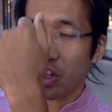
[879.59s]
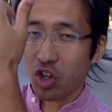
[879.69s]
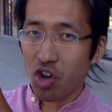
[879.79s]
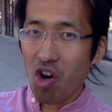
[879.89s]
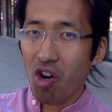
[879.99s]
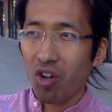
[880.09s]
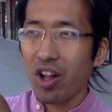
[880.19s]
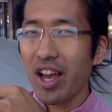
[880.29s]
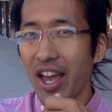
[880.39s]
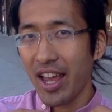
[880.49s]
goal
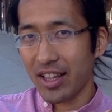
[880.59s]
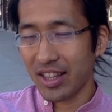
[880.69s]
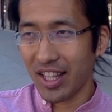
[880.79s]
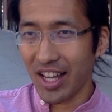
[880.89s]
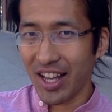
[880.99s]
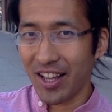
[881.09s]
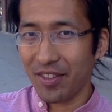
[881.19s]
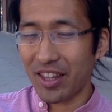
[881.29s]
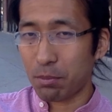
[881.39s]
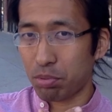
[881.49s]
and
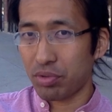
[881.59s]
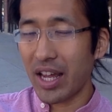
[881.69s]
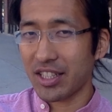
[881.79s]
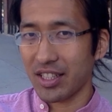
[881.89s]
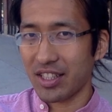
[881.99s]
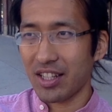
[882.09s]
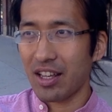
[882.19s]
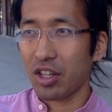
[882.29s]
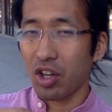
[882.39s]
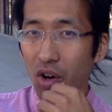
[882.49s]
the present
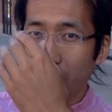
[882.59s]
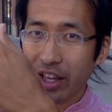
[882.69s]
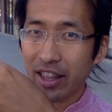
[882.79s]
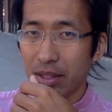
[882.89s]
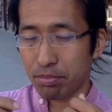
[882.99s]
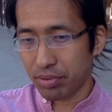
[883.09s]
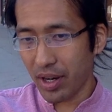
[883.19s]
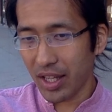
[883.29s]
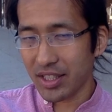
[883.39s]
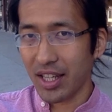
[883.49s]
goal and the
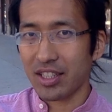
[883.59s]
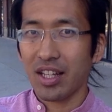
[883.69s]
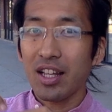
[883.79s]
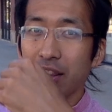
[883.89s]
process,